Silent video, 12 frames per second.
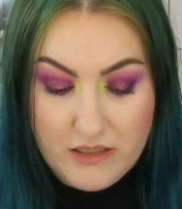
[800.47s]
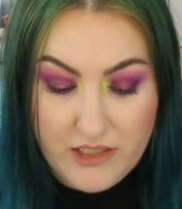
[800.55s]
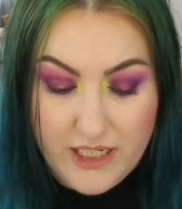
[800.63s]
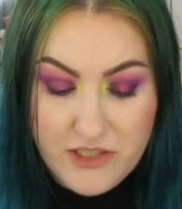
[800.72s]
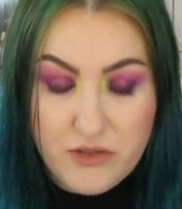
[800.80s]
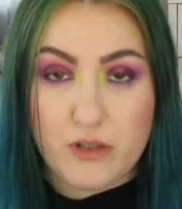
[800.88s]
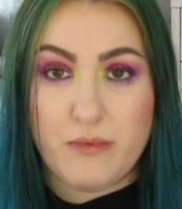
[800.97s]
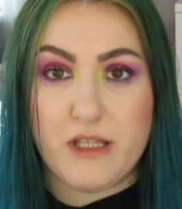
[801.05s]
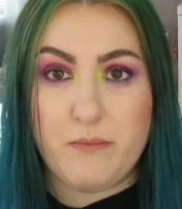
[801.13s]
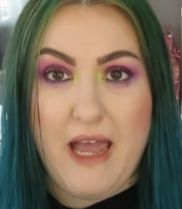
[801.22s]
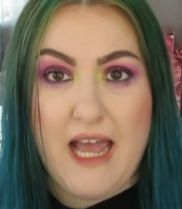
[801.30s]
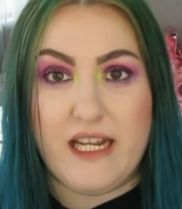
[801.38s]
So let's talk about the
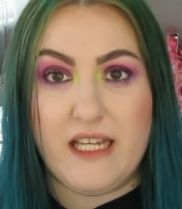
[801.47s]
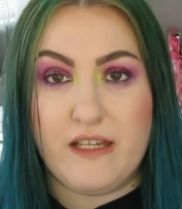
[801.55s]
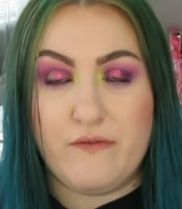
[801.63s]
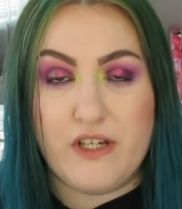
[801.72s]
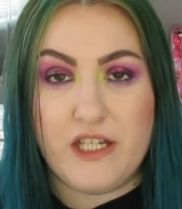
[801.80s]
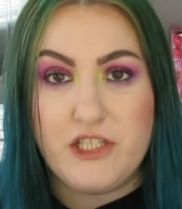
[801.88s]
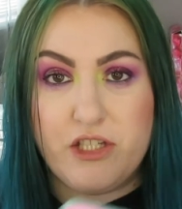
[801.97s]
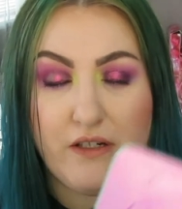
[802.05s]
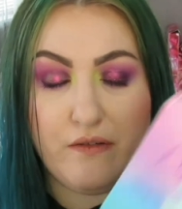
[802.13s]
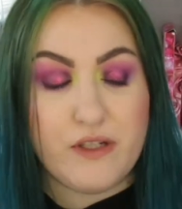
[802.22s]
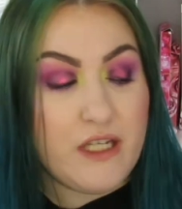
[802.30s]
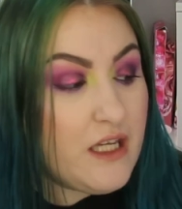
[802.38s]
palette first
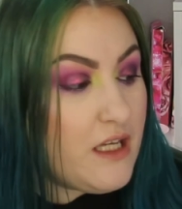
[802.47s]
off.